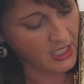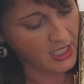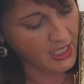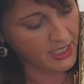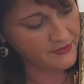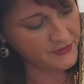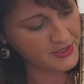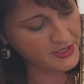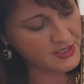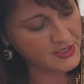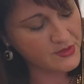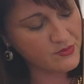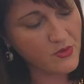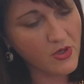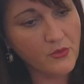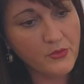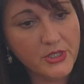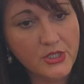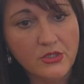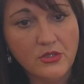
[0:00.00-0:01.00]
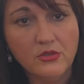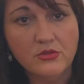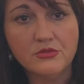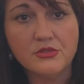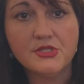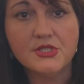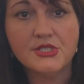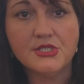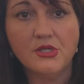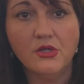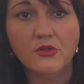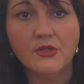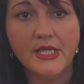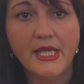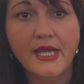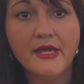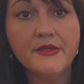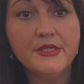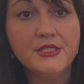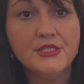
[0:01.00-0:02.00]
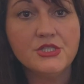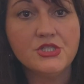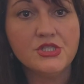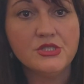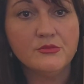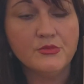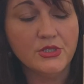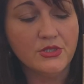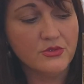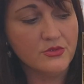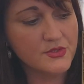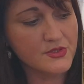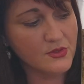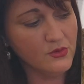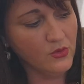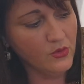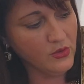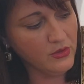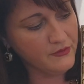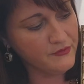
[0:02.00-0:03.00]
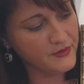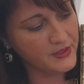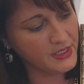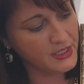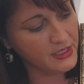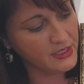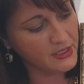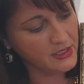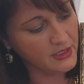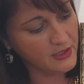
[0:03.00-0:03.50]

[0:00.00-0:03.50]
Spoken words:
And this is what we call a sold out edition, because all of the